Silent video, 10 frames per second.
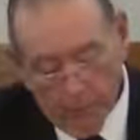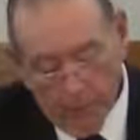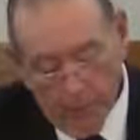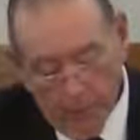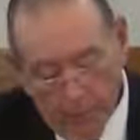who
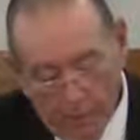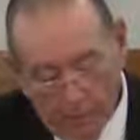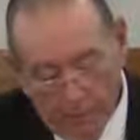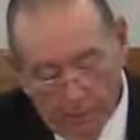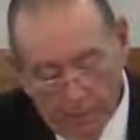care
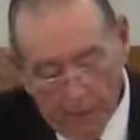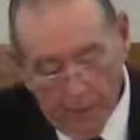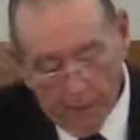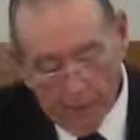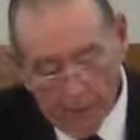about me,
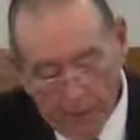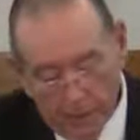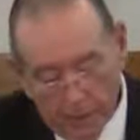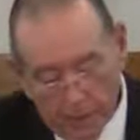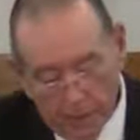proud of
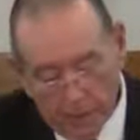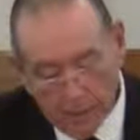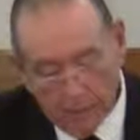me or not?